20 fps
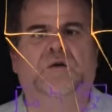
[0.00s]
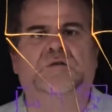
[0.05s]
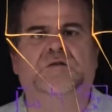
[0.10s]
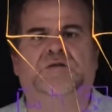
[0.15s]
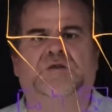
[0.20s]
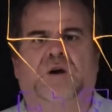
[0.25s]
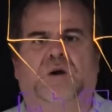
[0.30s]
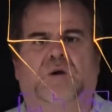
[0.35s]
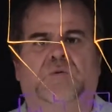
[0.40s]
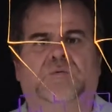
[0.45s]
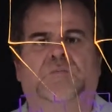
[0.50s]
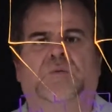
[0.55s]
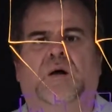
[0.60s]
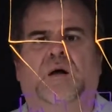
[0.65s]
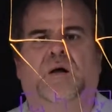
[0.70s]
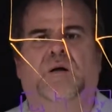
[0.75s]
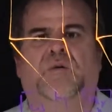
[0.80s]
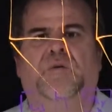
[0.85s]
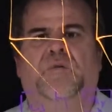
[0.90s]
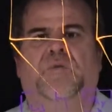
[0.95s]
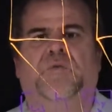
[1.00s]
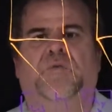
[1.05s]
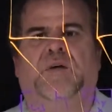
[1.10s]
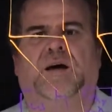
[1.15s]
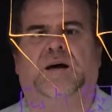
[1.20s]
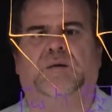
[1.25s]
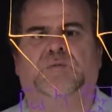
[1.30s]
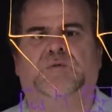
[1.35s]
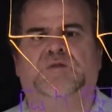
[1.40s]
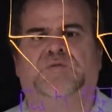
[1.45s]
So
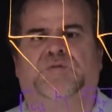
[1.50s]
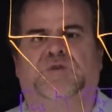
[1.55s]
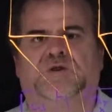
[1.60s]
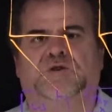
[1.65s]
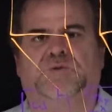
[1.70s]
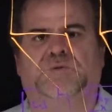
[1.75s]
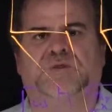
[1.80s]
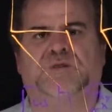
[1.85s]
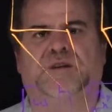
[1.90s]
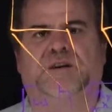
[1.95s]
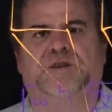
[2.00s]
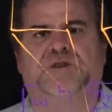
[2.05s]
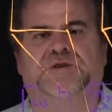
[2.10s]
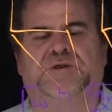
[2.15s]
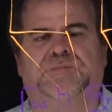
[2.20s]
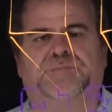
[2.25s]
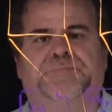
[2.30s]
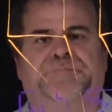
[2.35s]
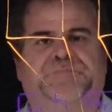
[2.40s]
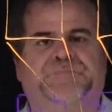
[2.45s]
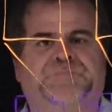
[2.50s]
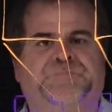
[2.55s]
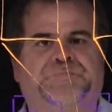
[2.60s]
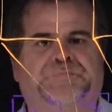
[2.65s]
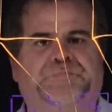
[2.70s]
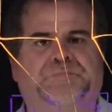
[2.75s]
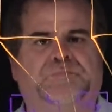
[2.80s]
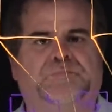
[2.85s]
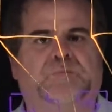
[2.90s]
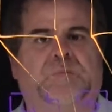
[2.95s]
that was virtualization,
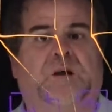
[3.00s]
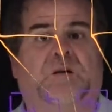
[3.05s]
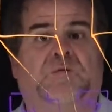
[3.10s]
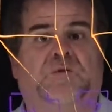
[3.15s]
how